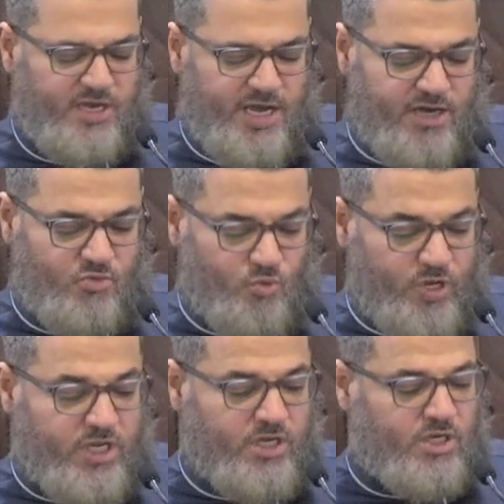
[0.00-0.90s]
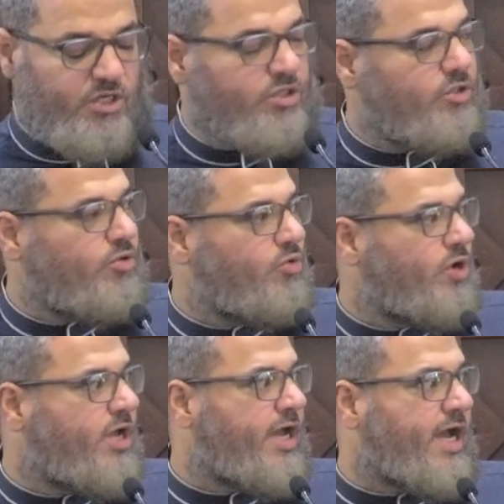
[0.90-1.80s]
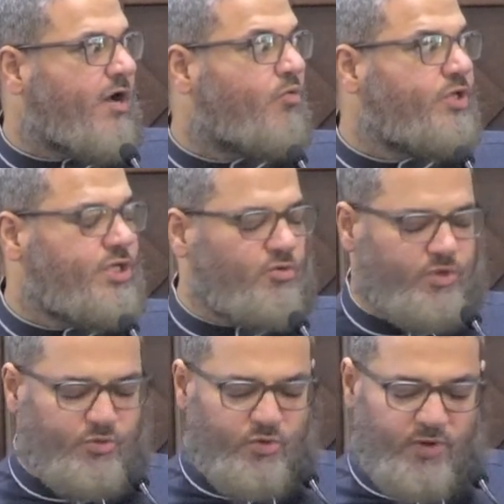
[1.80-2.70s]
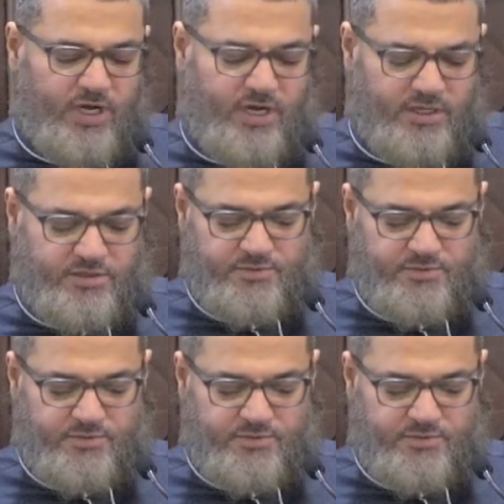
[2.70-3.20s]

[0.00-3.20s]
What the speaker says: and how we deal with one another.